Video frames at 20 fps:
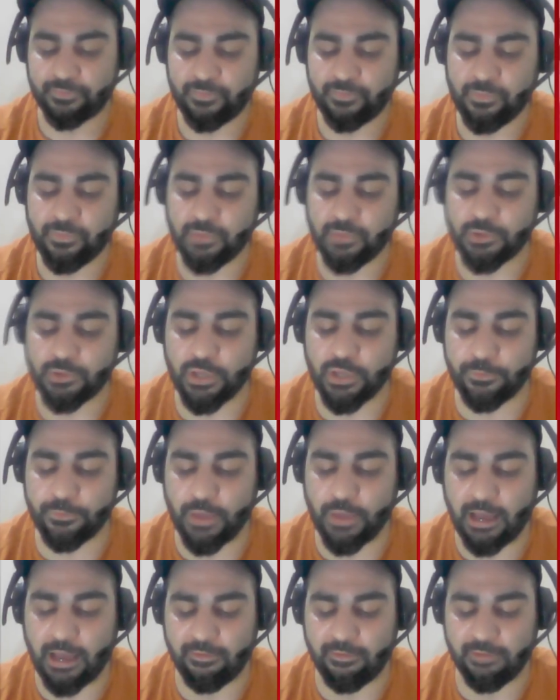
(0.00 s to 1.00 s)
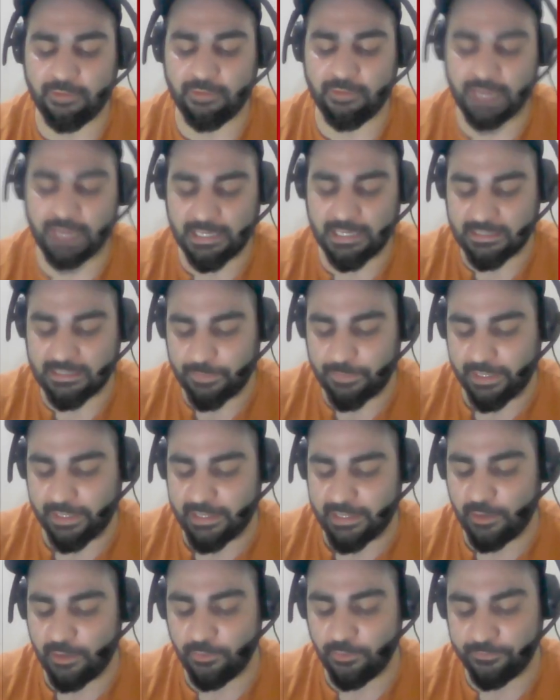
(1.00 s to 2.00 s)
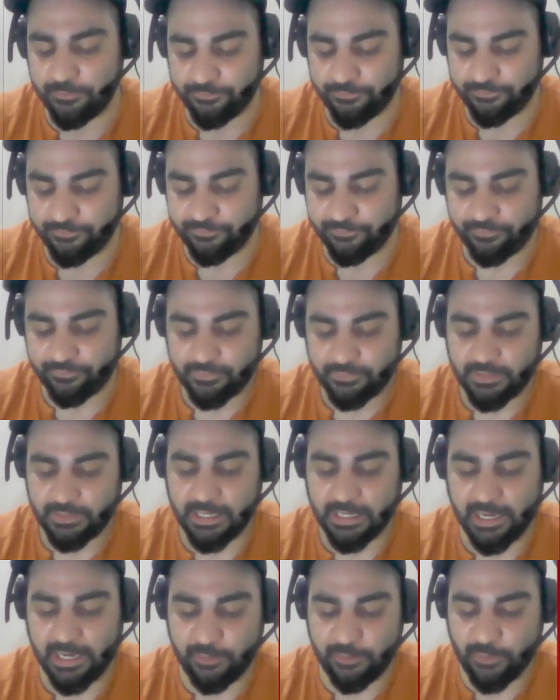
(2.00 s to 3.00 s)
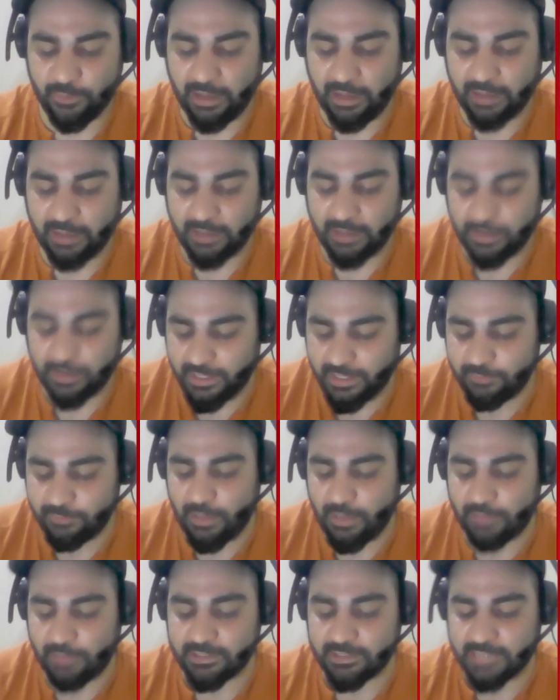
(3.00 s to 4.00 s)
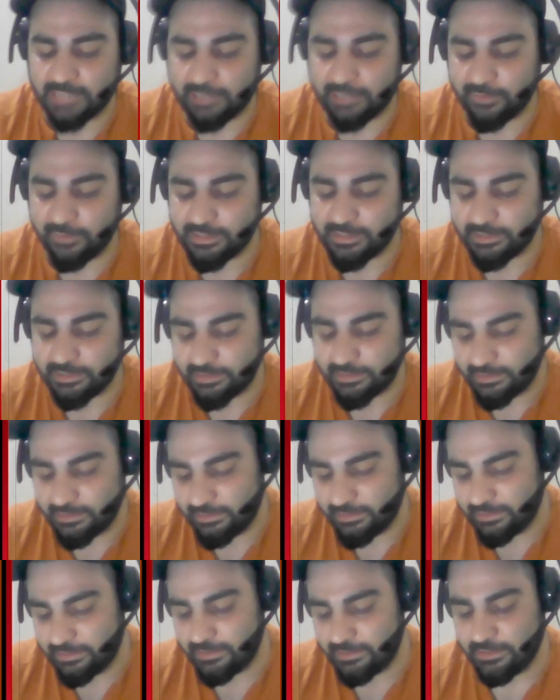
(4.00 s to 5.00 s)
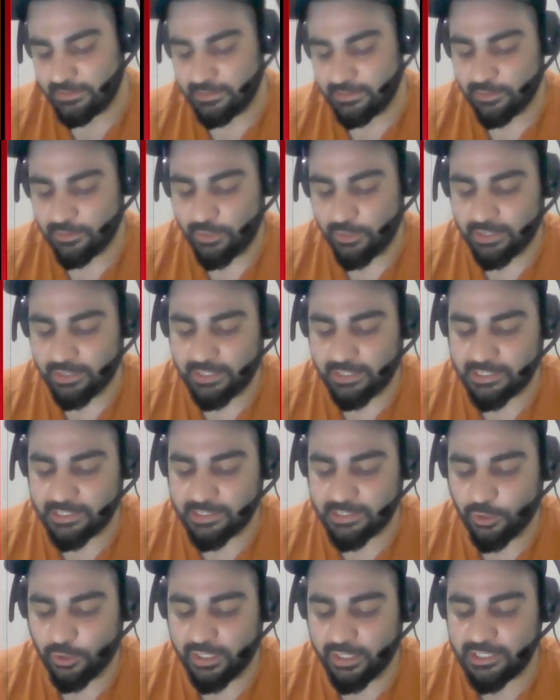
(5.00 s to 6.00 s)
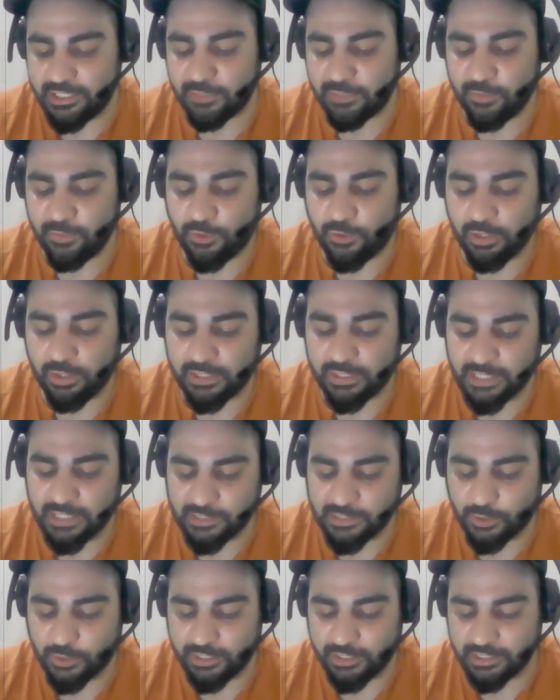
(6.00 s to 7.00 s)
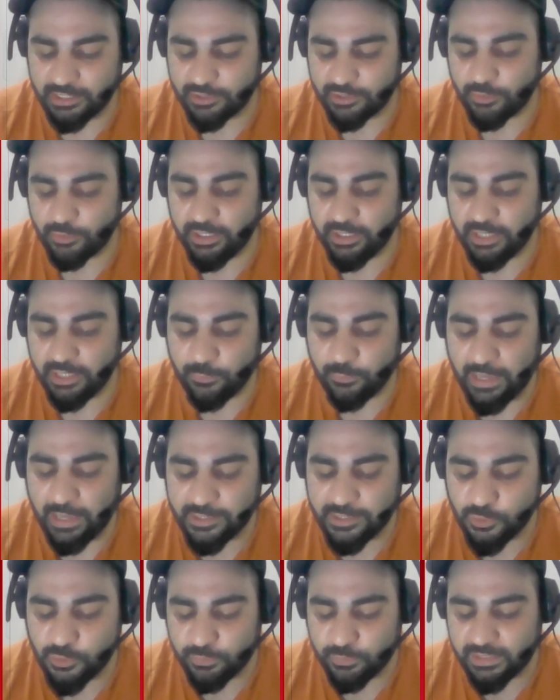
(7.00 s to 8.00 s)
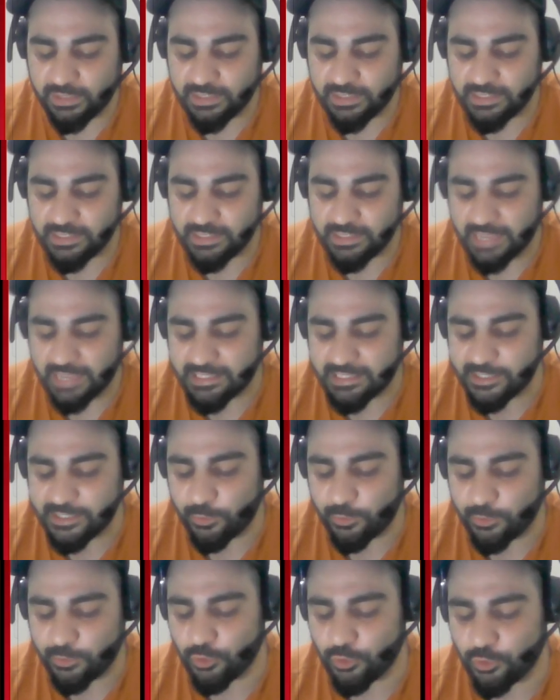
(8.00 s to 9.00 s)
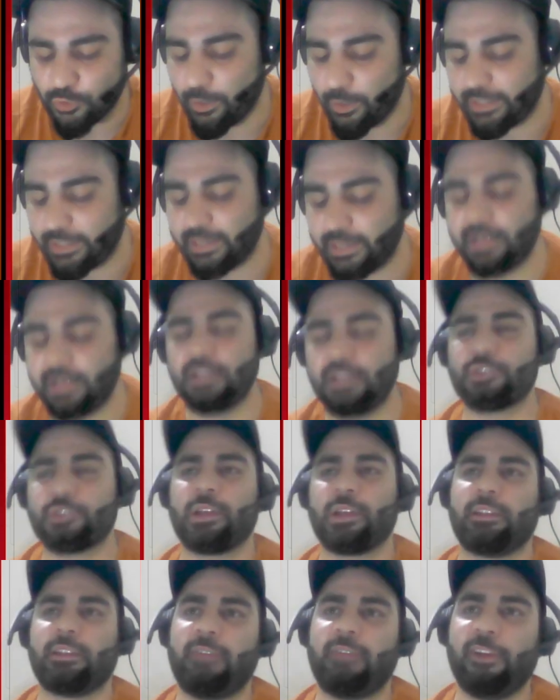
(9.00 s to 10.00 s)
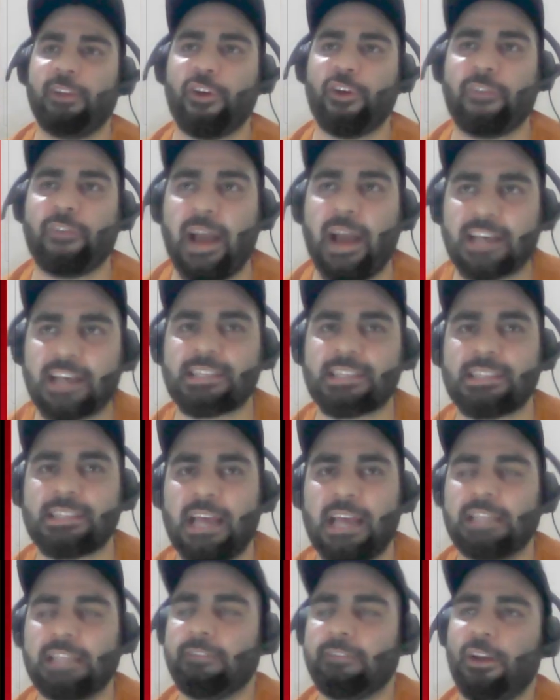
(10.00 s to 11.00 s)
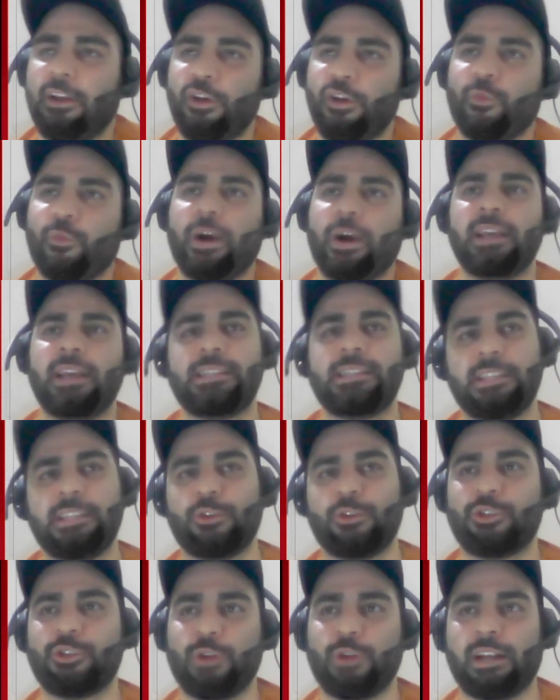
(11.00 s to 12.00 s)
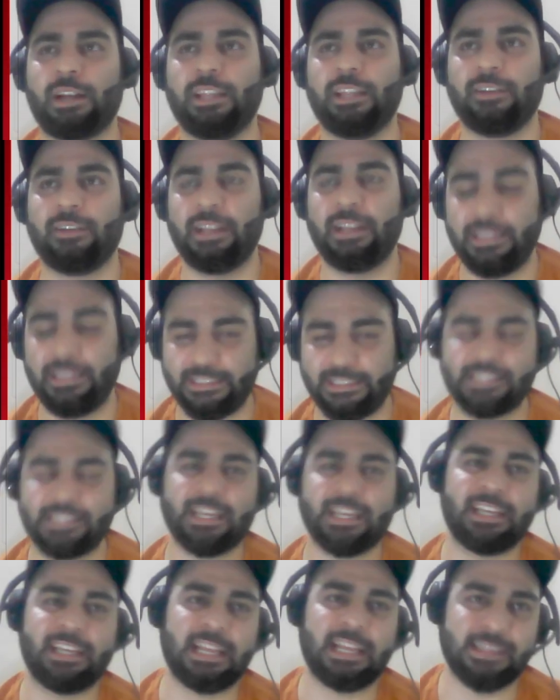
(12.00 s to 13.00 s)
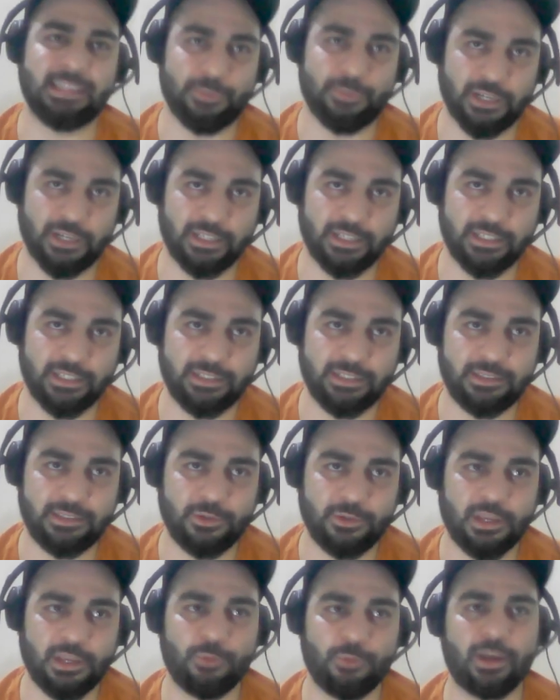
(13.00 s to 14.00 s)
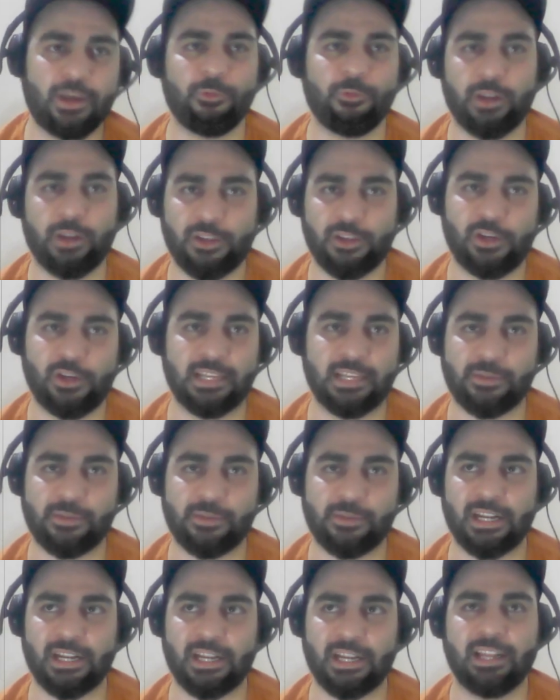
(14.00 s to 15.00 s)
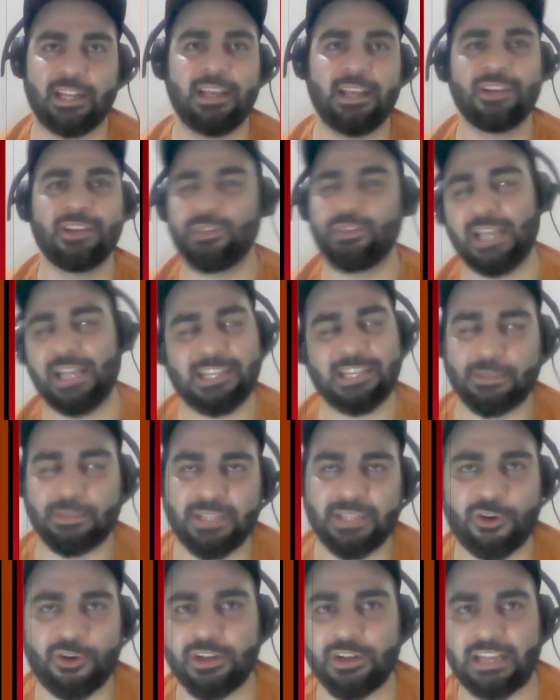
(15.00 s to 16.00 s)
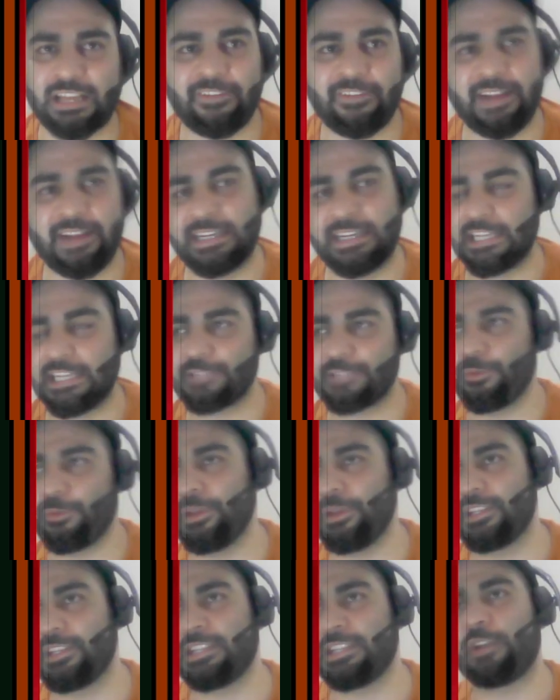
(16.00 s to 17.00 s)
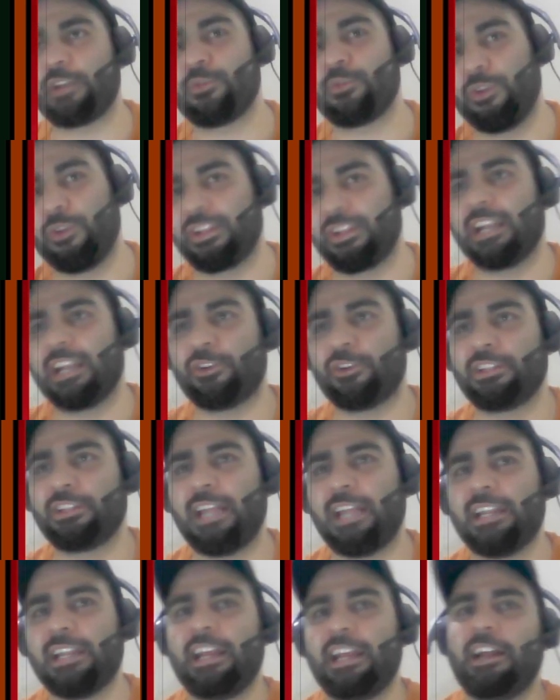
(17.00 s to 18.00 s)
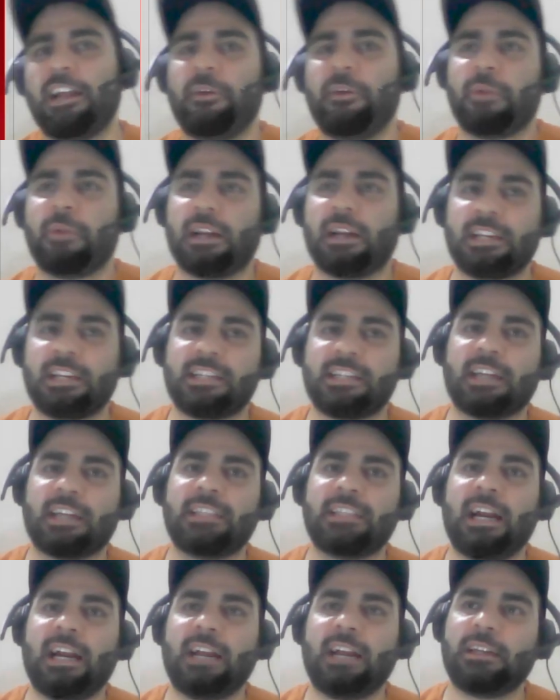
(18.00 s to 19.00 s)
So if you have this Cartesian plane now, again we have this plane, we have this canvas. Okay, this origin, we call this as origin. So here we assume this is as 0, 0 point. So the value of x and the value of y is 0, 0 right here. This is again assumption. Okay, we are working on assumption again. So there are something called as affine transformations. I don't want to get into that, but understand that